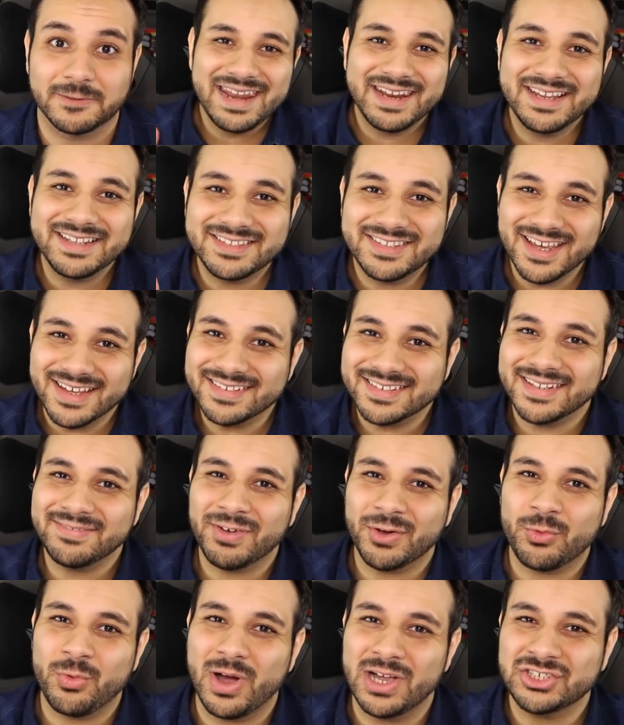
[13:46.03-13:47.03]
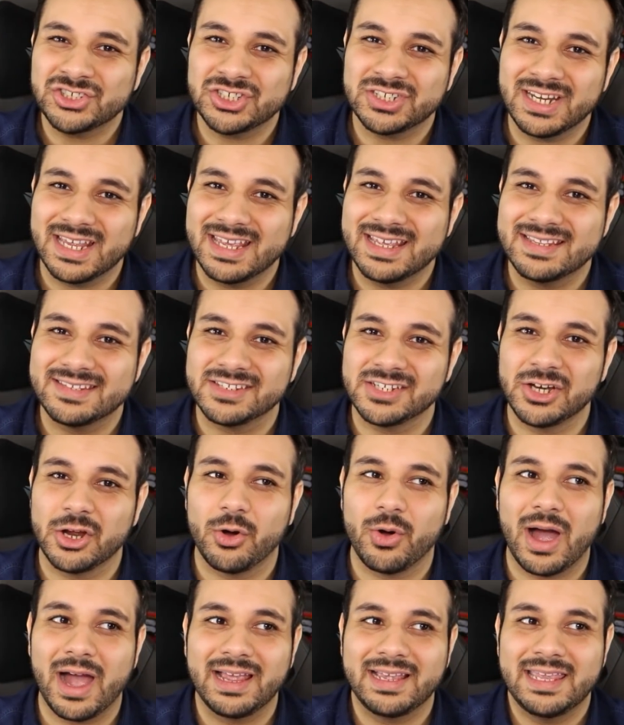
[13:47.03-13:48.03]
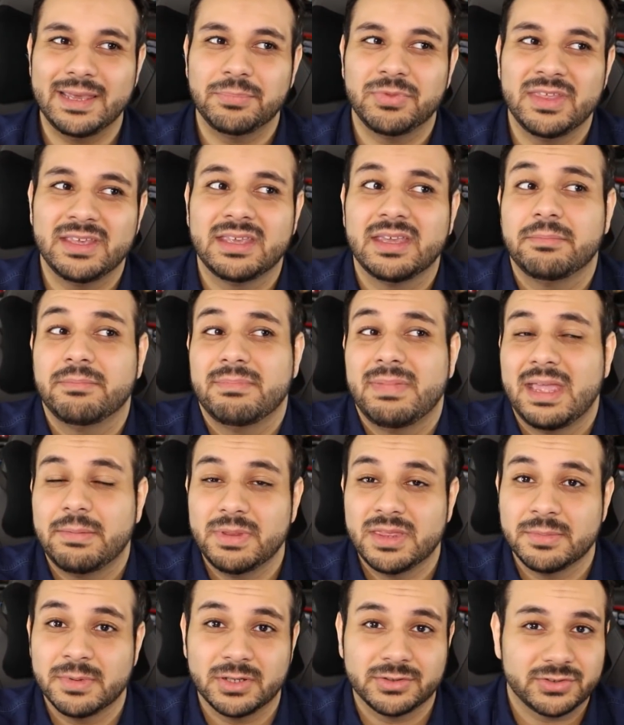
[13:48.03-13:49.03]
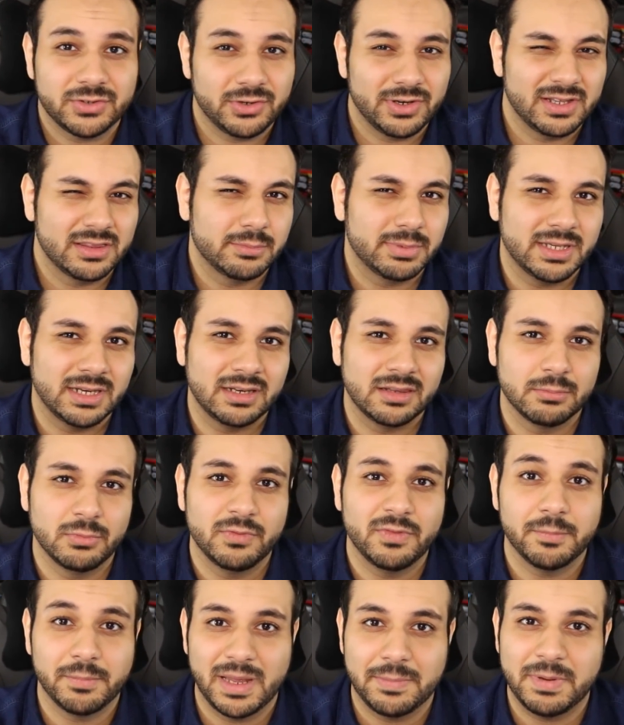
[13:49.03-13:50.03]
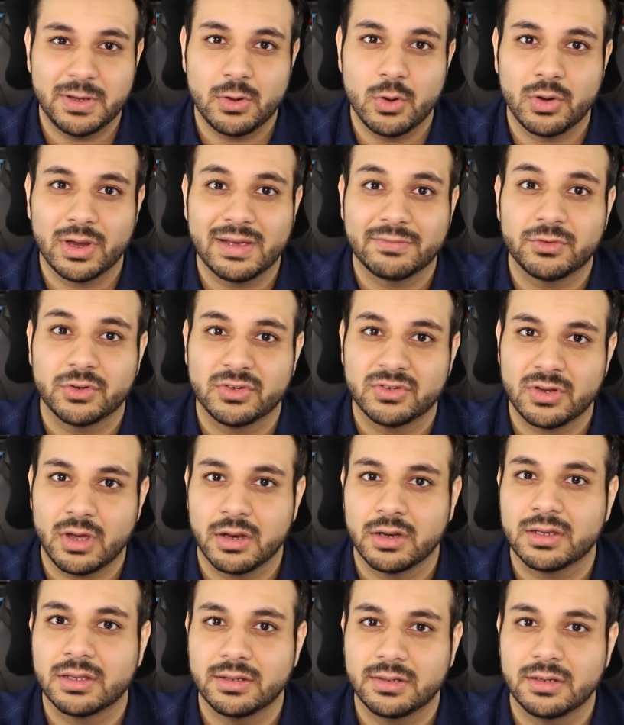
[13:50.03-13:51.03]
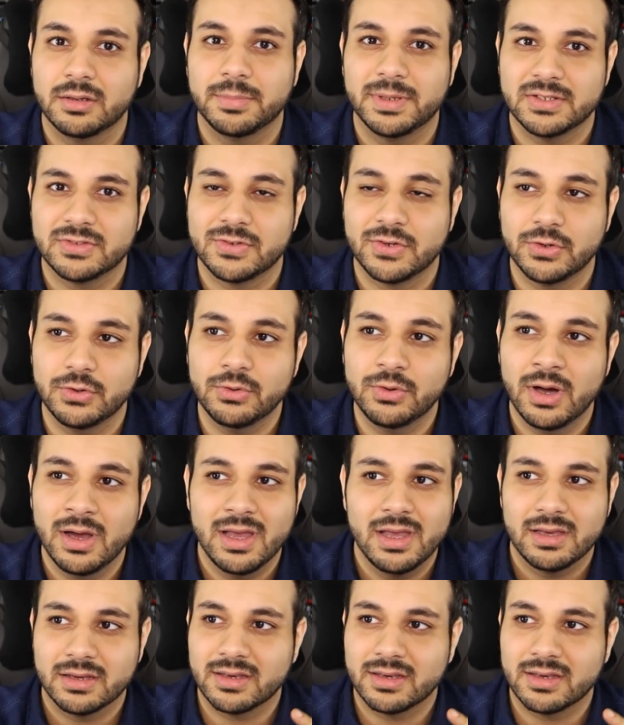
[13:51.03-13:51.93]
And it does leave a question is, I keep thinking maybe the military in the beginning of the movie might be going after Sonic a little bit too,